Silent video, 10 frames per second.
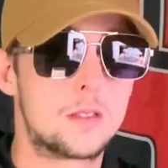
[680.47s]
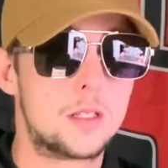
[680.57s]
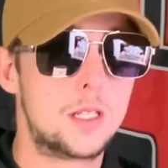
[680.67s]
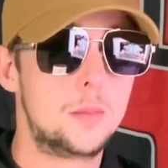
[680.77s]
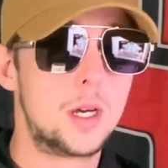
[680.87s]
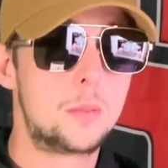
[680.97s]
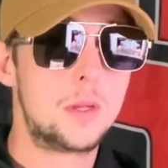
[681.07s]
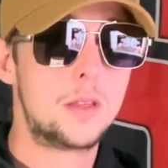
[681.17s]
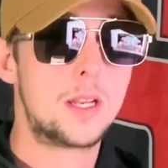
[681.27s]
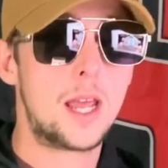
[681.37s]
He might
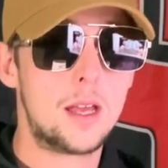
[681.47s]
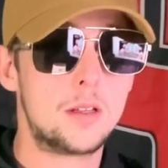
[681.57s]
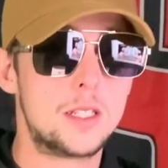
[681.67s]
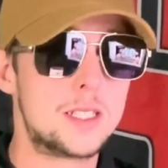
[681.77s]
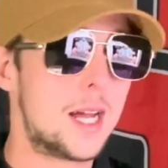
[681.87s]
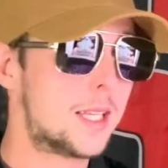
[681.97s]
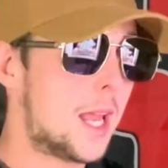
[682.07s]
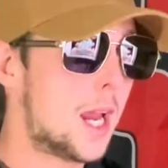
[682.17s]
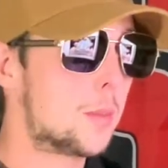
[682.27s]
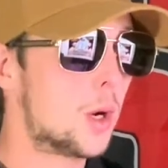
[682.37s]
be the nail. He's not the
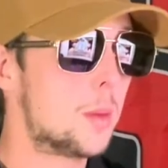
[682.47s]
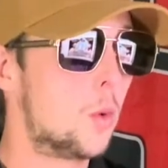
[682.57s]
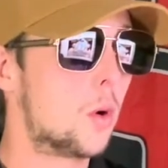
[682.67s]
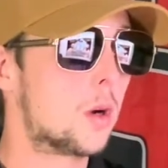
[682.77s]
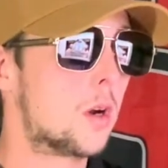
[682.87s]
hammer anymore.